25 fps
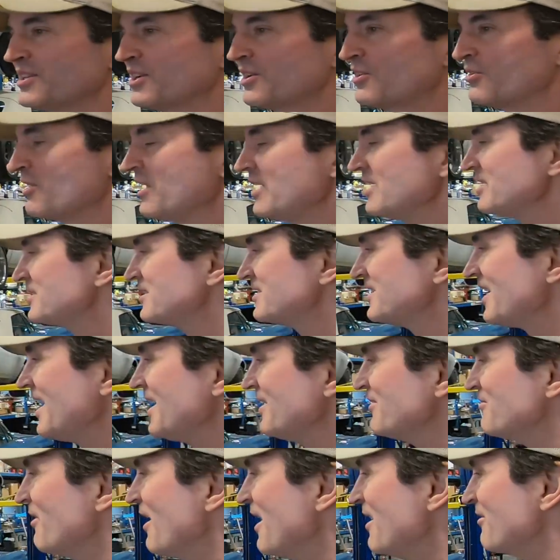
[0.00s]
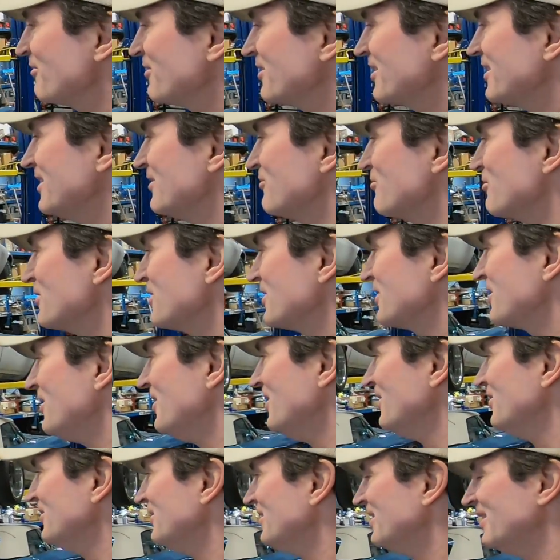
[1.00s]
a great segue. We're going to work
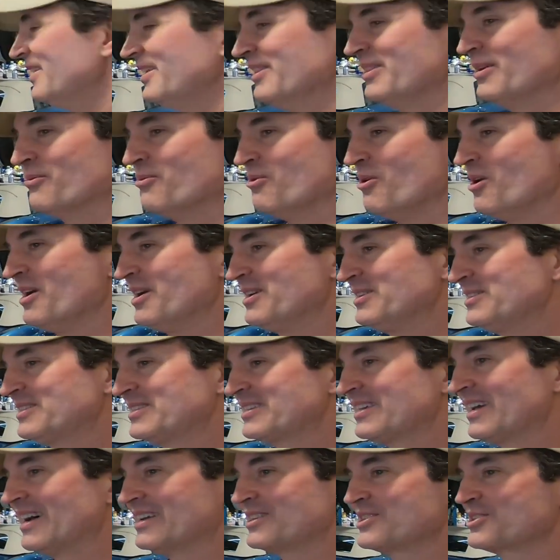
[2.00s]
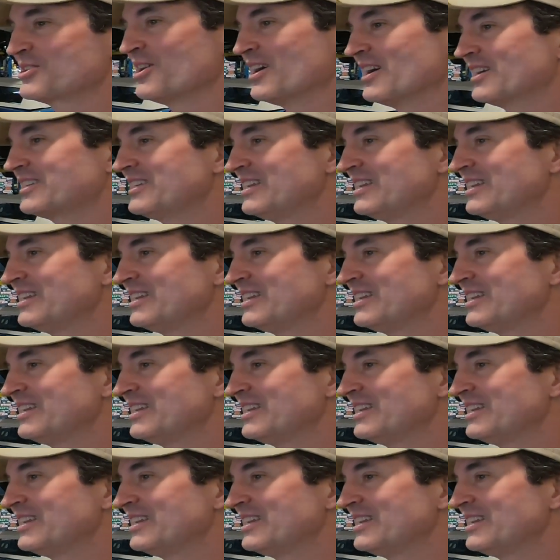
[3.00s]
on the WADZ truck